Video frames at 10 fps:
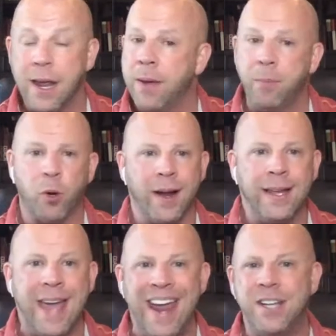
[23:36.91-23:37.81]
And people are
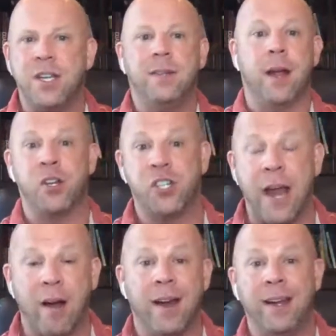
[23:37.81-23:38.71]
engaging, they're
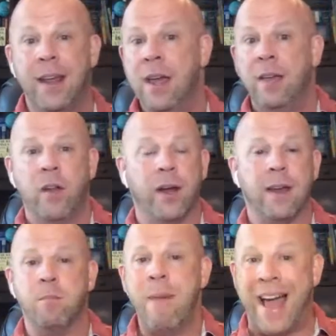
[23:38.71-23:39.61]
sharing, they're
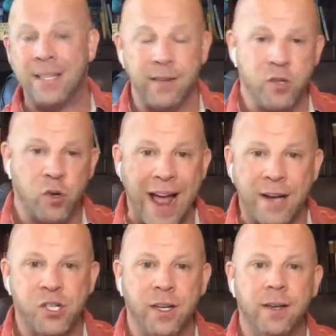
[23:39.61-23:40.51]
getting massive
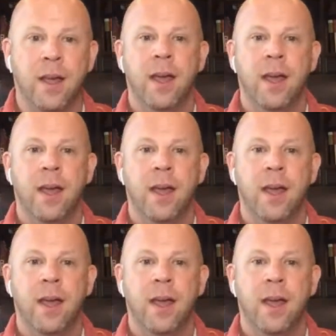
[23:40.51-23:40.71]
traction.